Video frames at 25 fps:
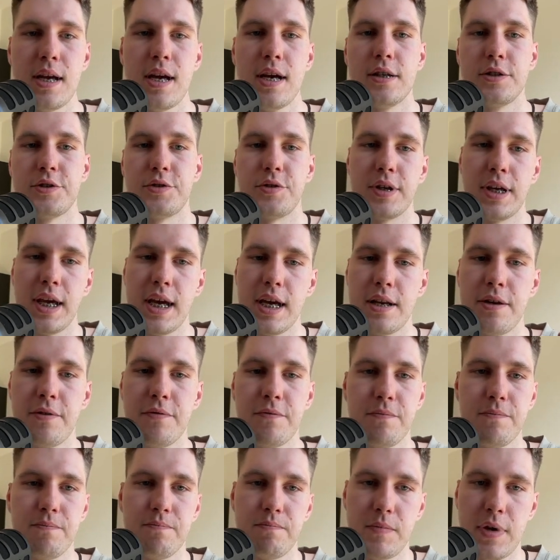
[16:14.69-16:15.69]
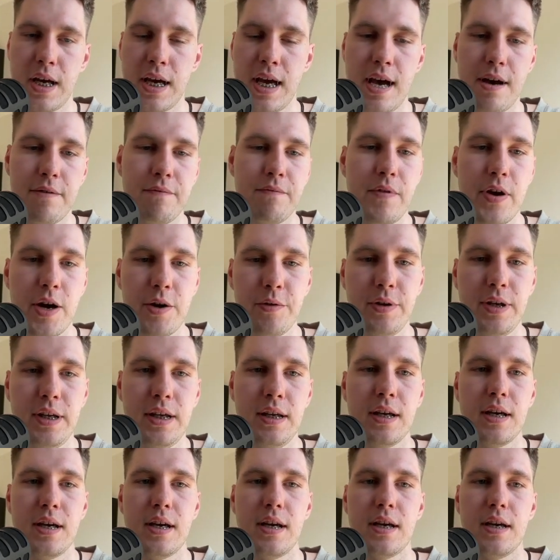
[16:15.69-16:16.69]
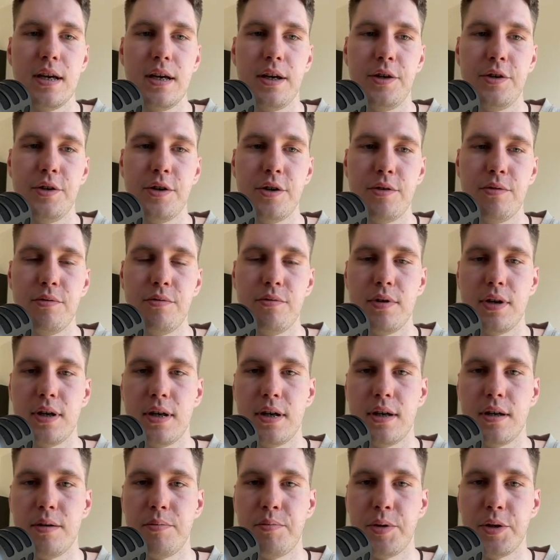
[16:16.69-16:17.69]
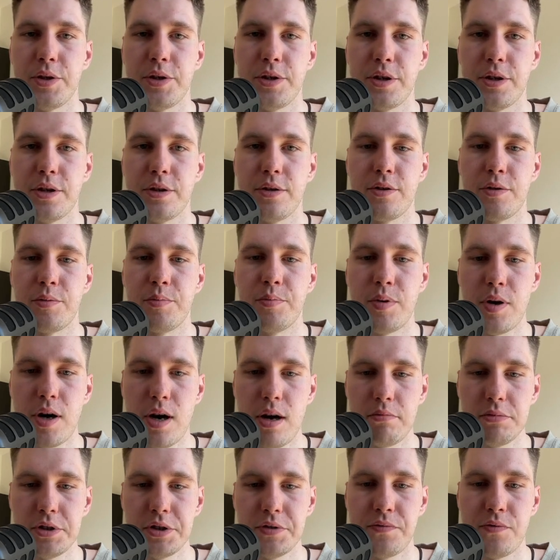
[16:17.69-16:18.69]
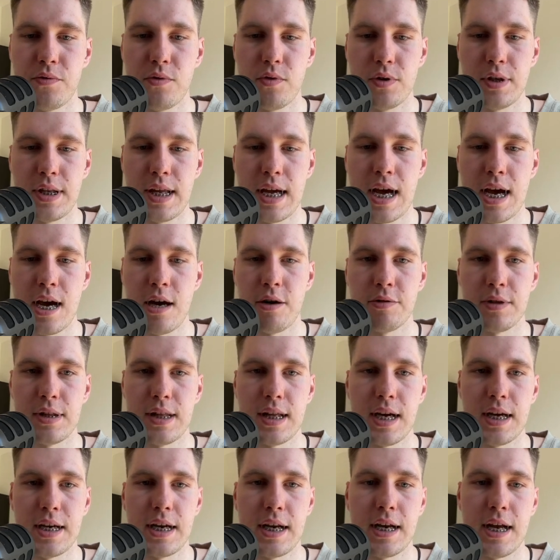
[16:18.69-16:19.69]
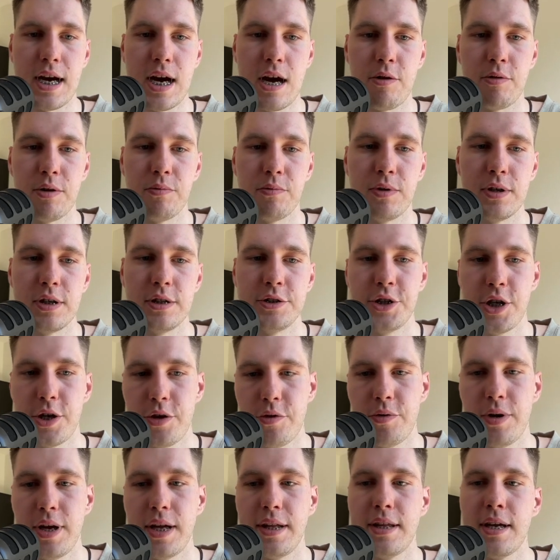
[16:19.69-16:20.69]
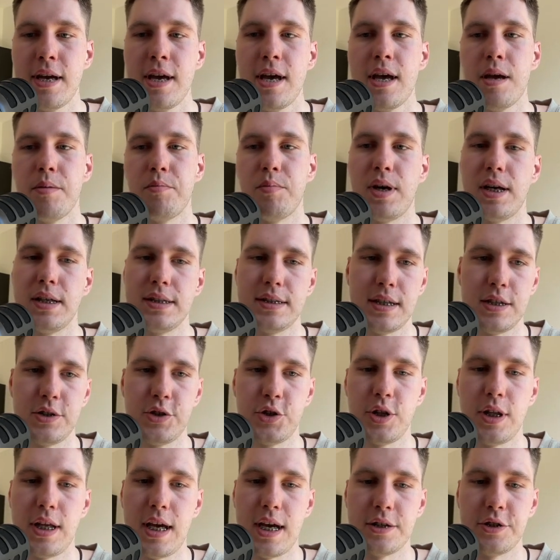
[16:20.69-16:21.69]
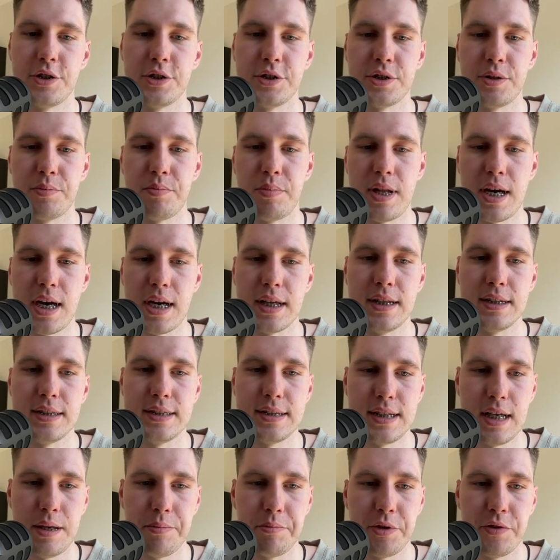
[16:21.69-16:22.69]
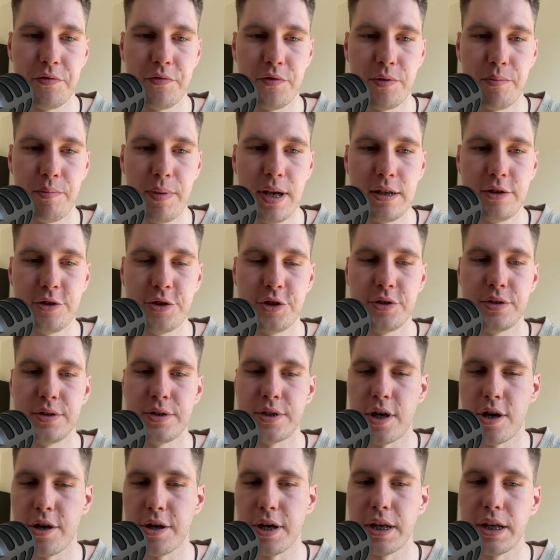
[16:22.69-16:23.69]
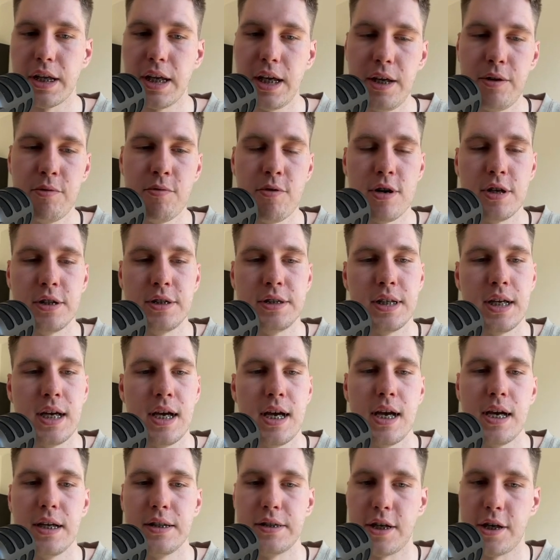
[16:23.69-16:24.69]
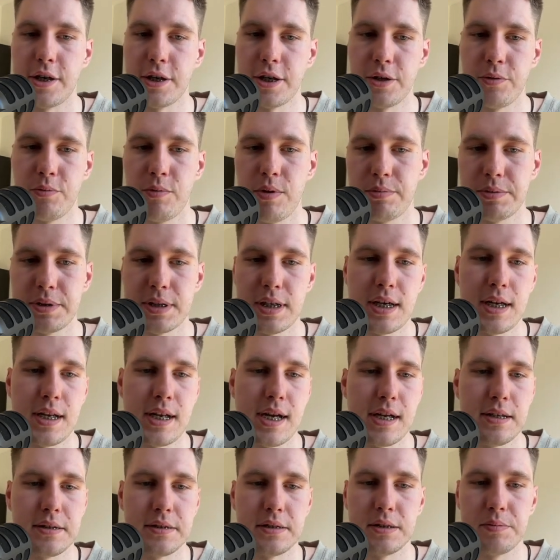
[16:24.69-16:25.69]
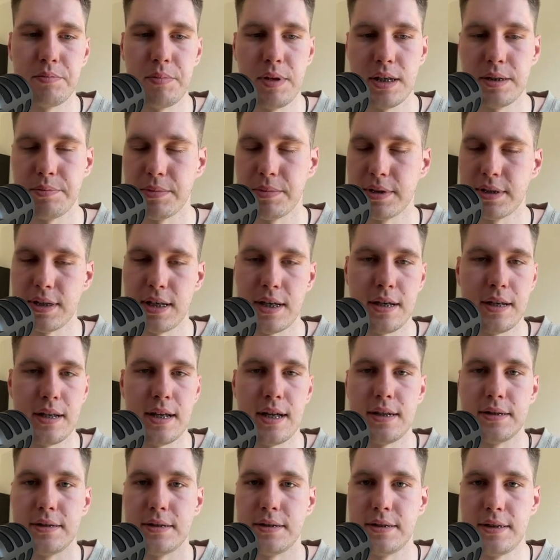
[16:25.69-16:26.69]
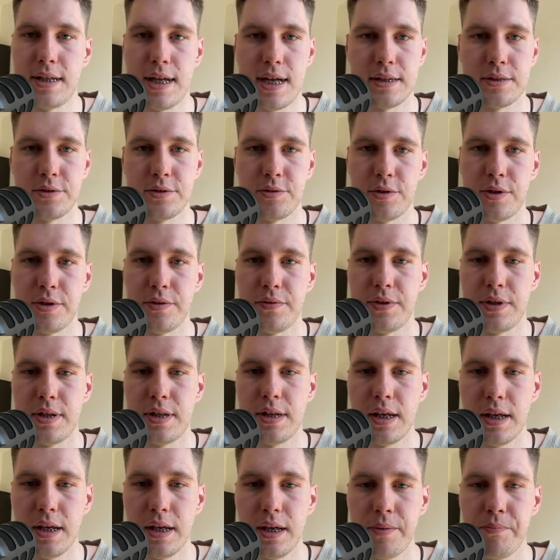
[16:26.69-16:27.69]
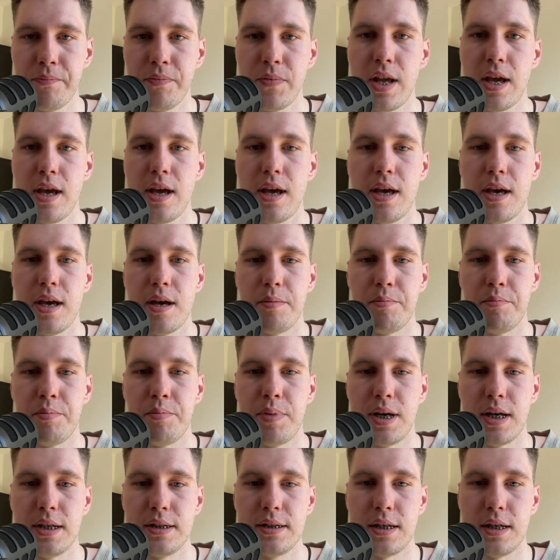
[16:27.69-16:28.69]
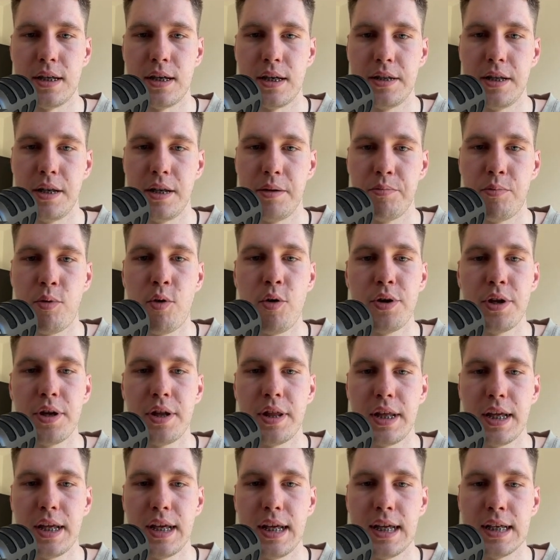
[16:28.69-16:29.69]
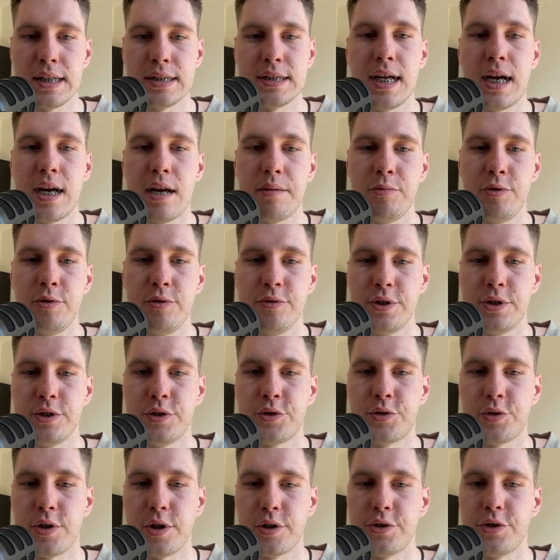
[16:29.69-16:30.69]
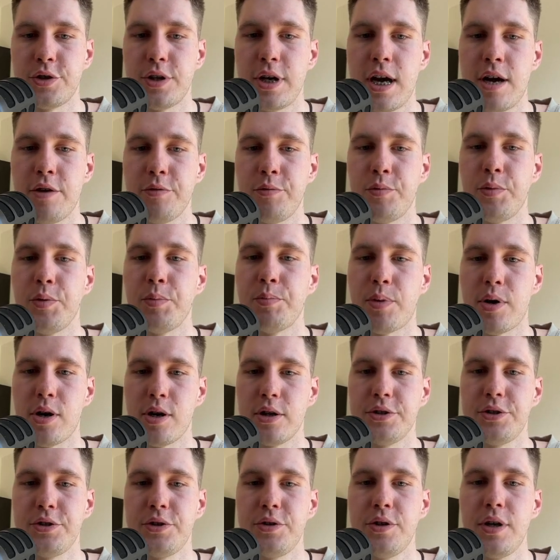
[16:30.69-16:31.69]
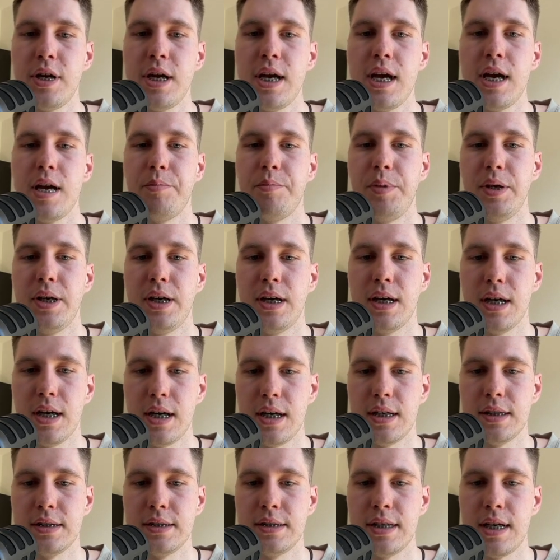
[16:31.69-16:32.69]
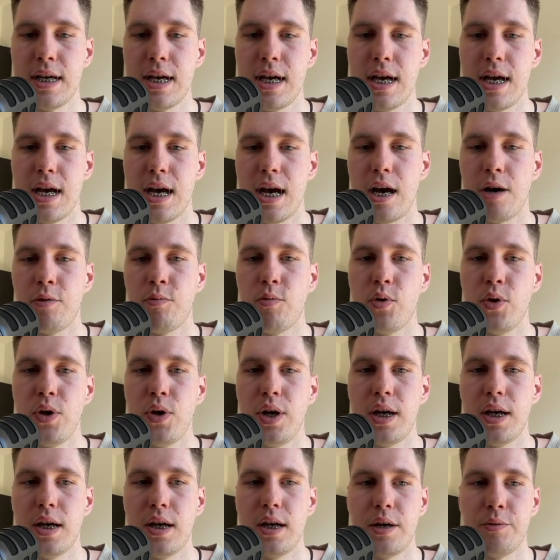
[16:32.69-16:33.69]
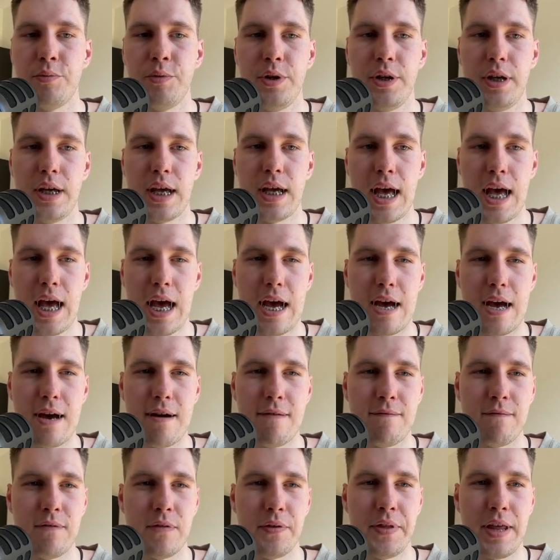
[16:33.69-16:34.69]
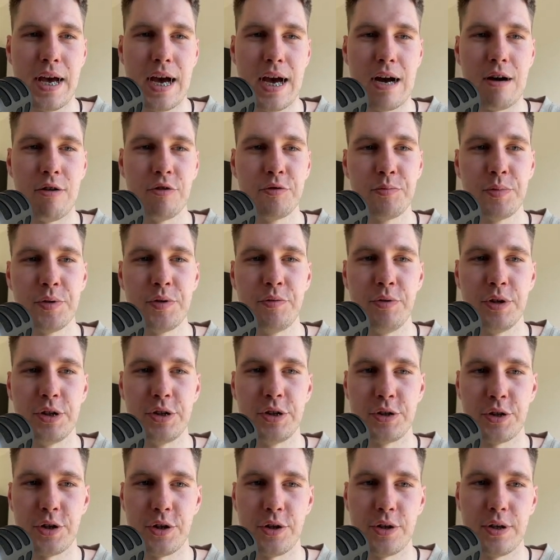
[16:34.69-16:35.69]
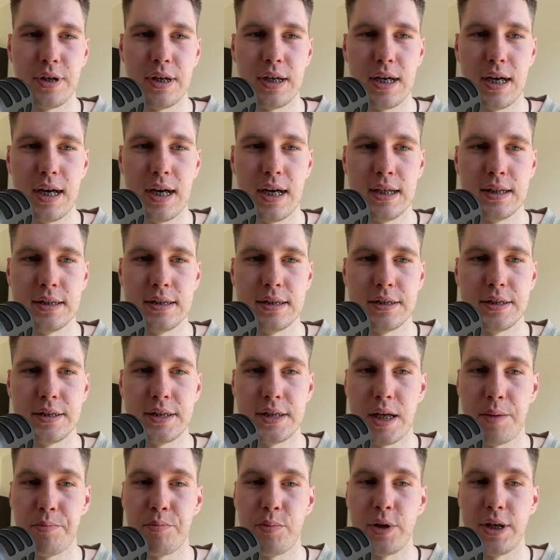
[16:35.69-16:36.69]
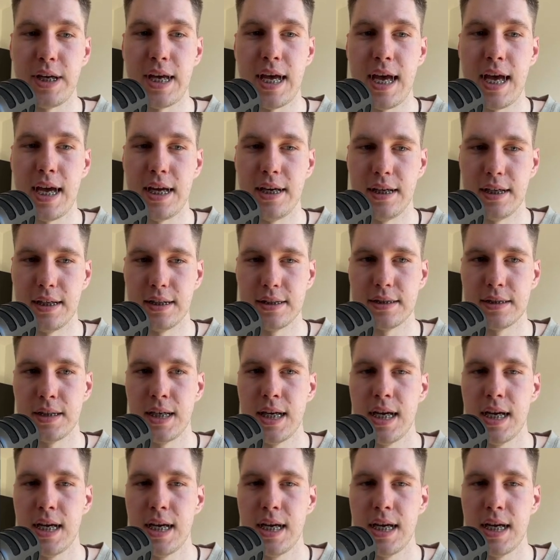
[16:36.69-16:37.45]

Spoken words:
So again, I have very particular prompts for the outline and how I want to generate, but essentially I just supply the same information, target keywords, target website analysis, placement site analysis, that sort of thing. But the important thing is that I'm using structured output parser because I want to have the output returned as separate headings.